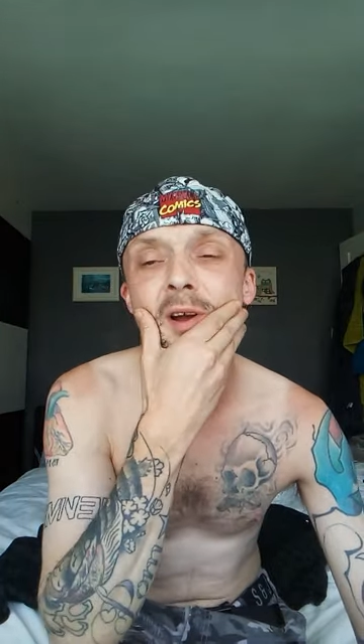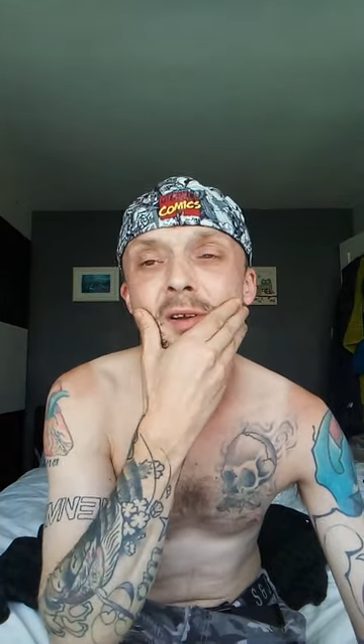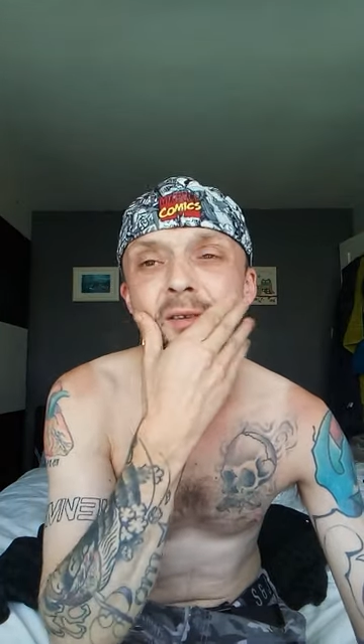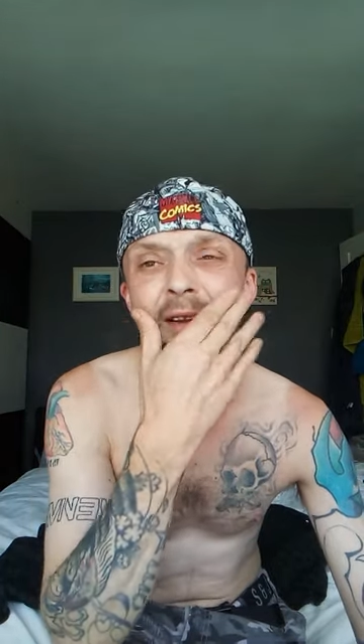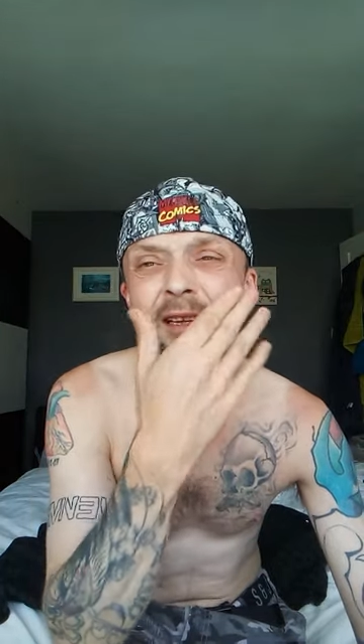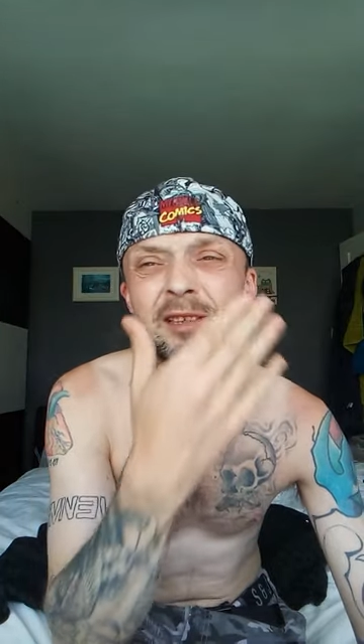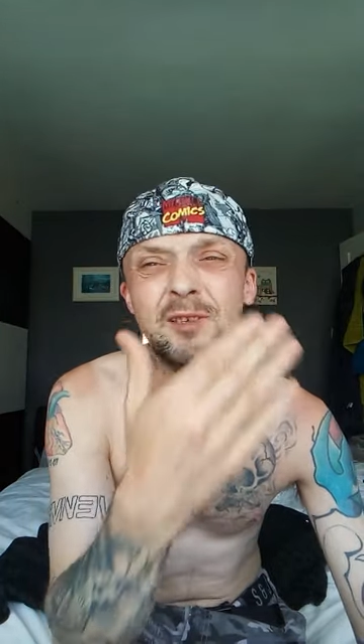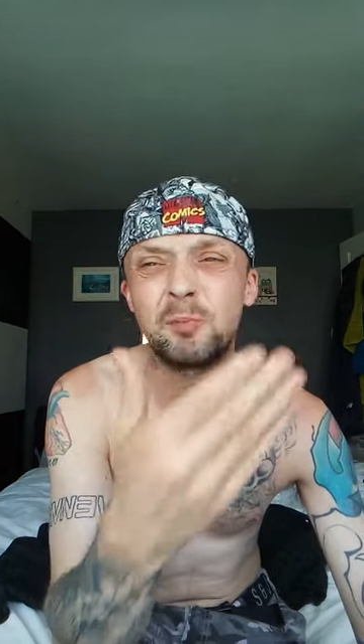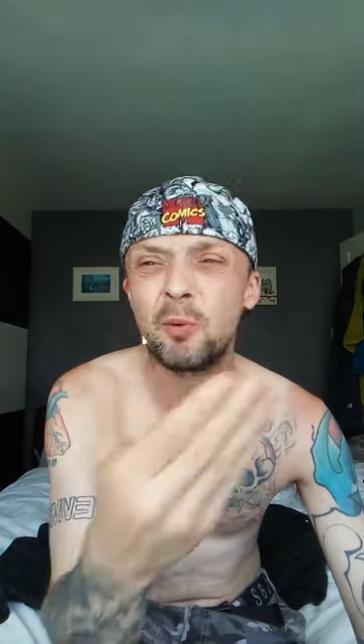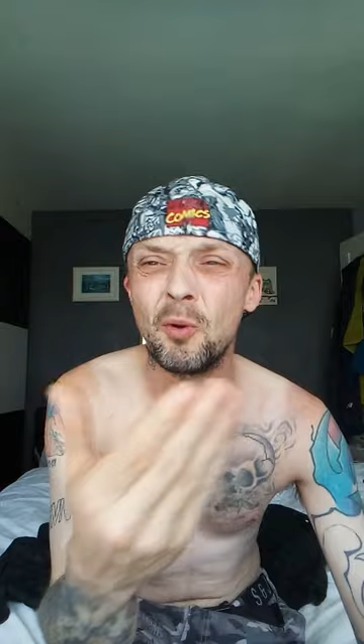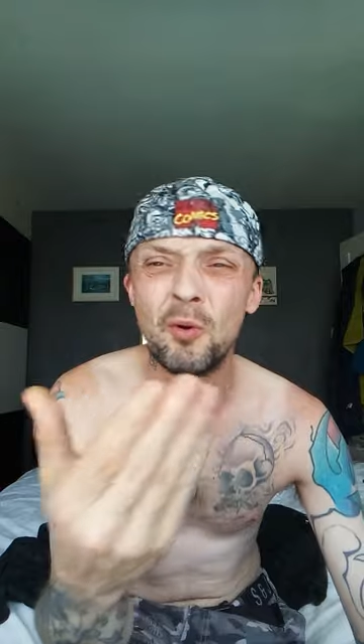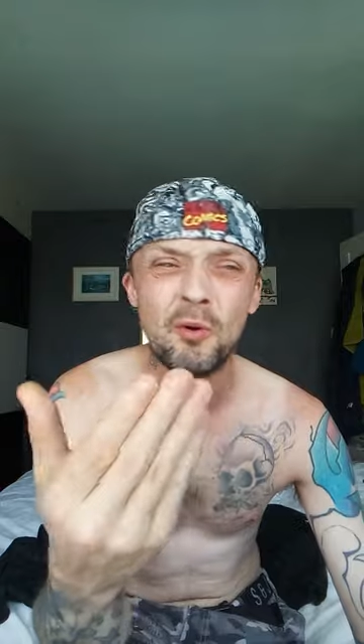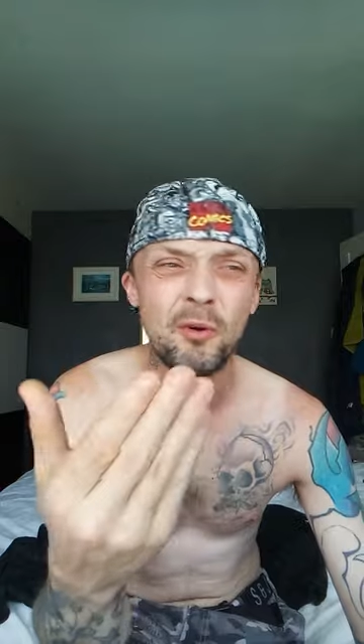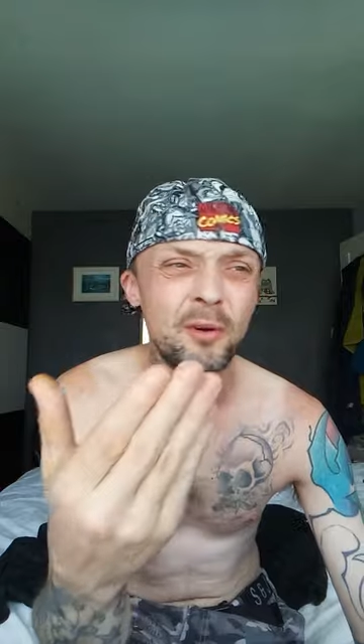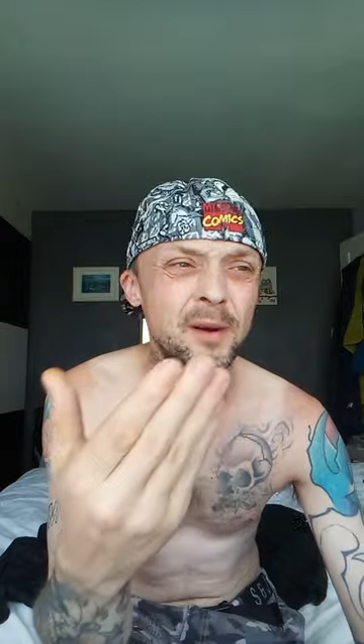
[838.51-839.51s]

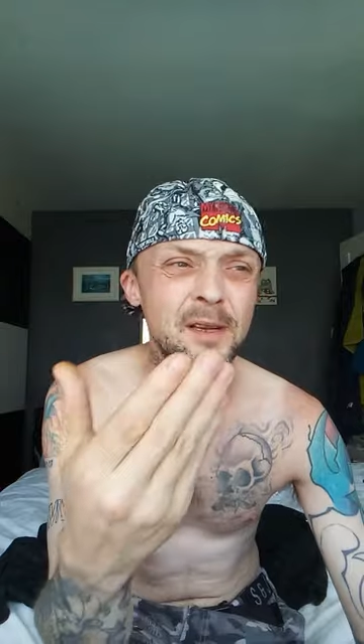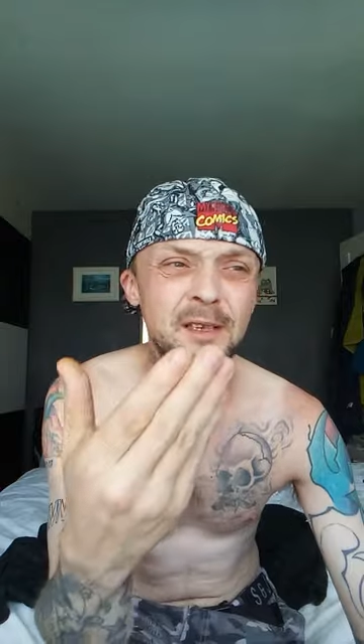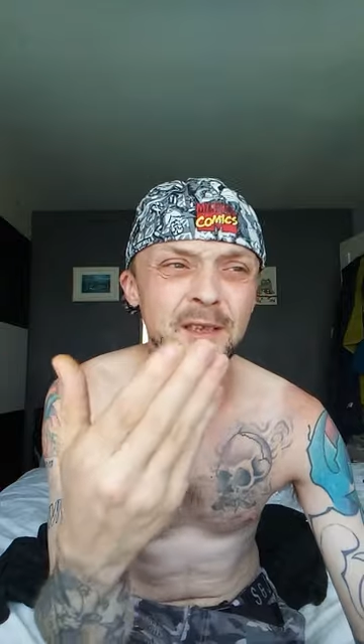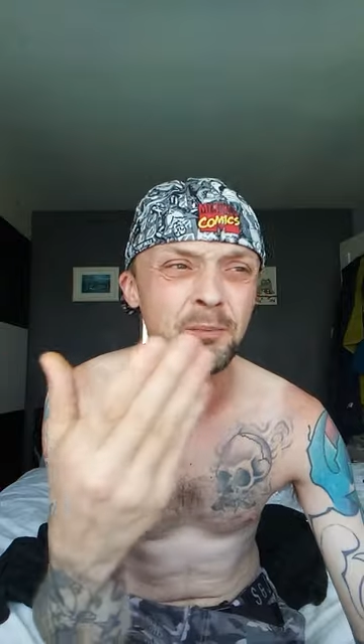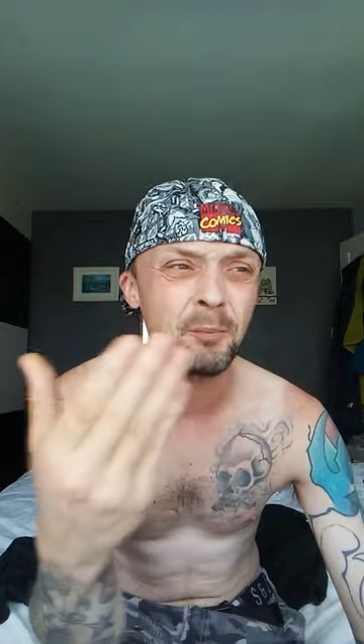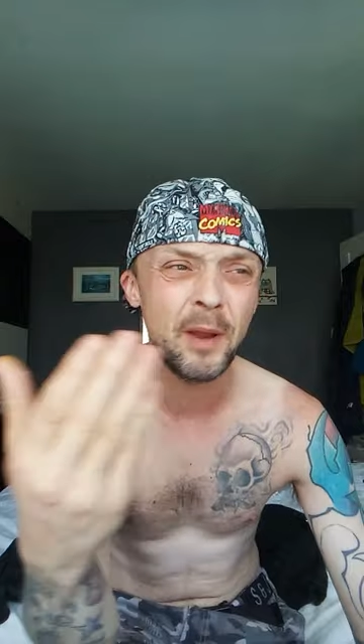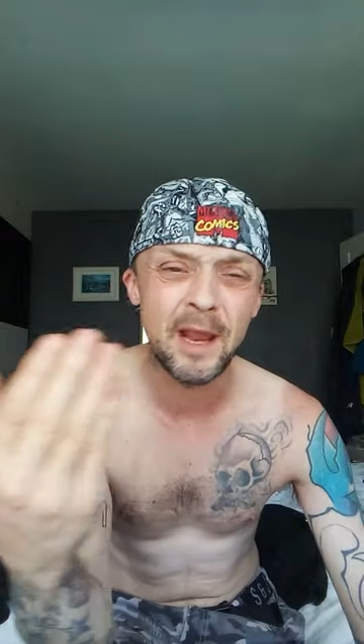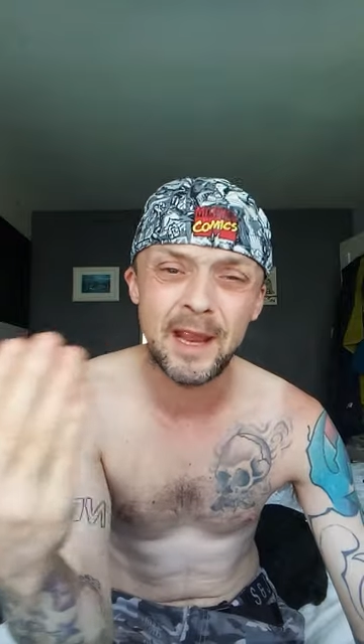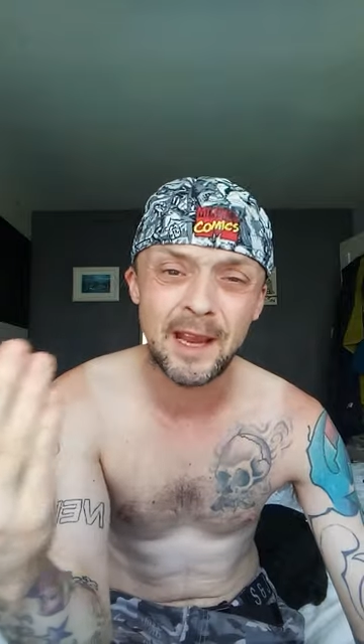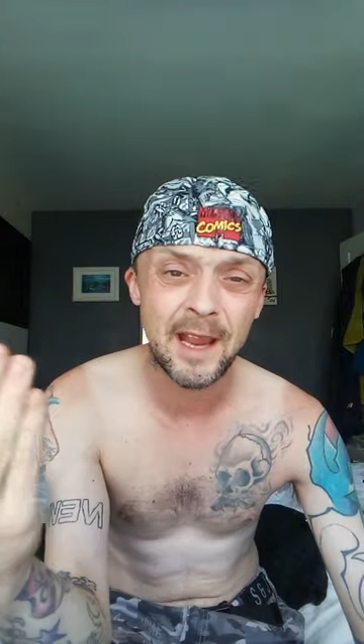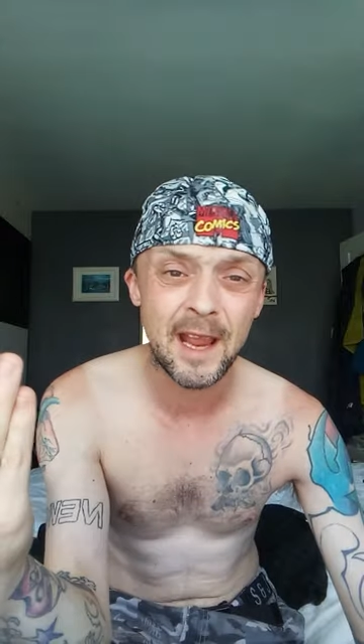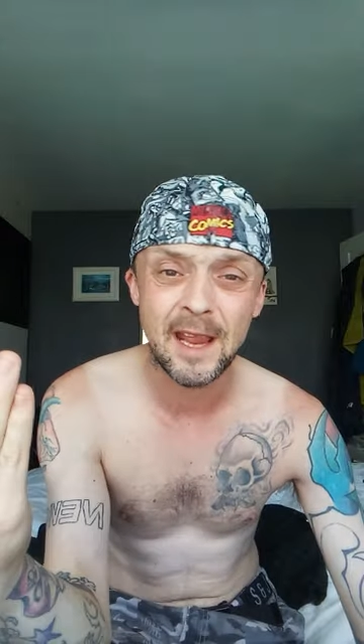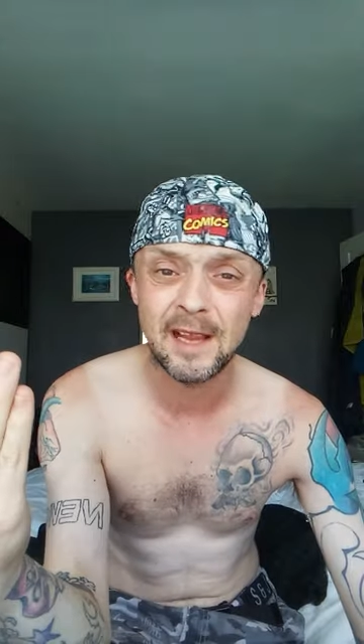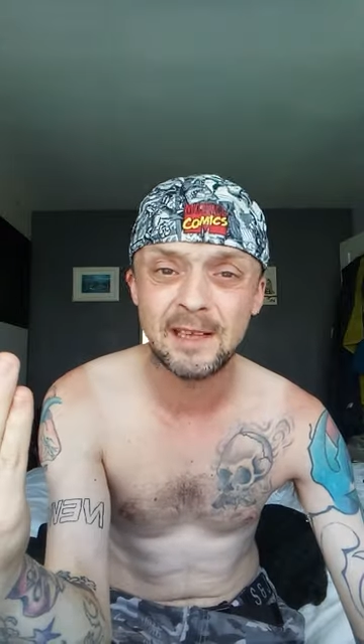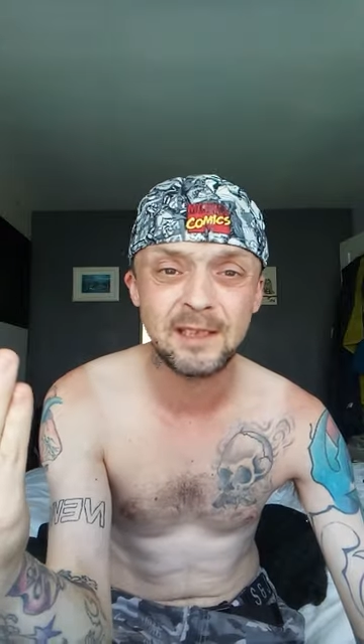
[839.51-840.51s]
exploring, just being
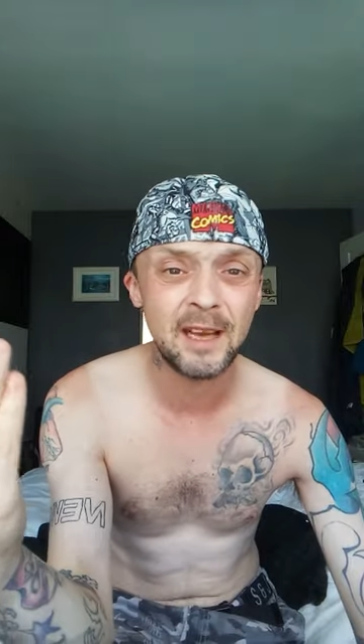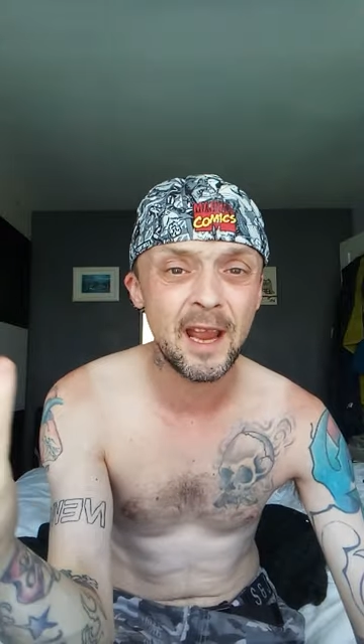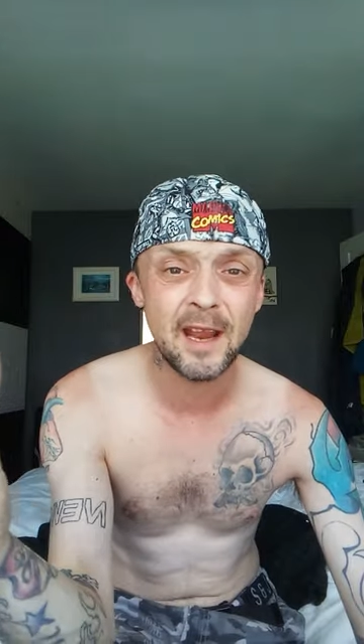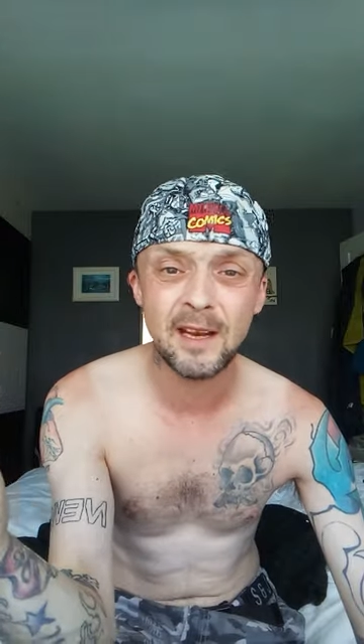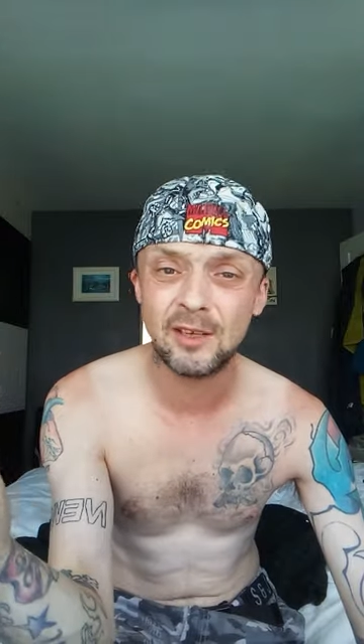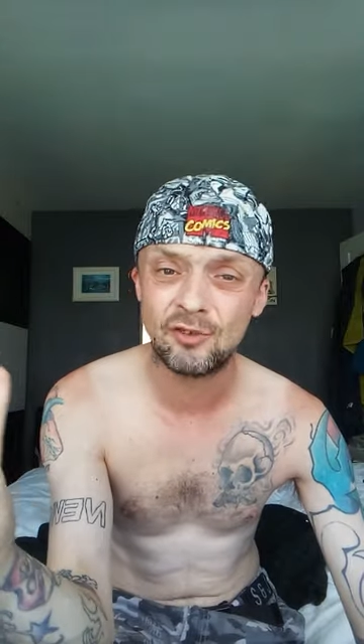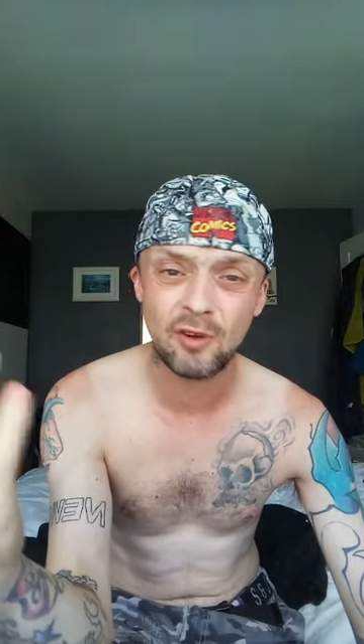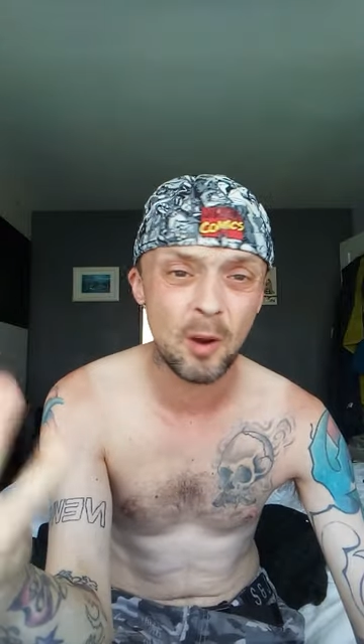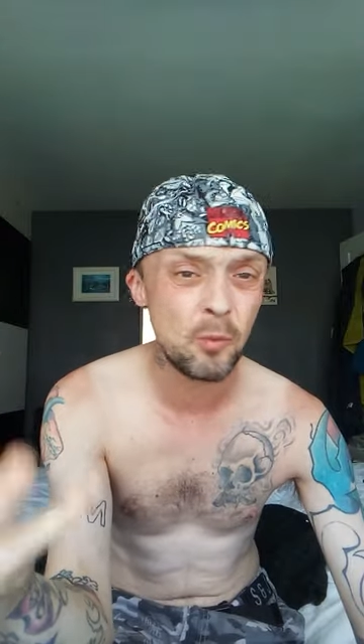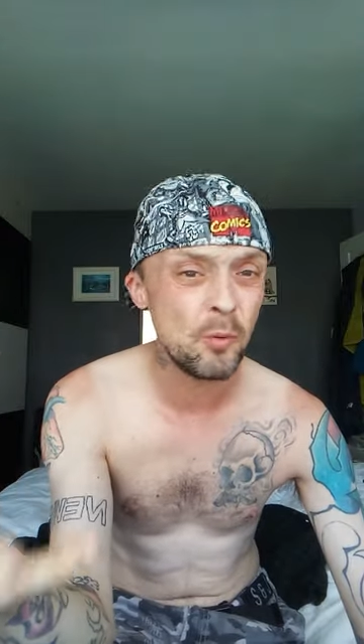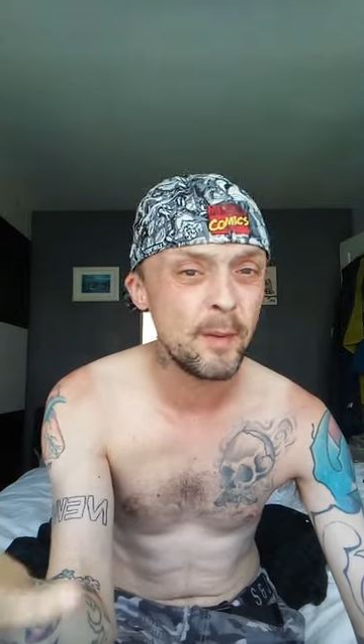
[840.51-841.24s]
kids, getting in trouble,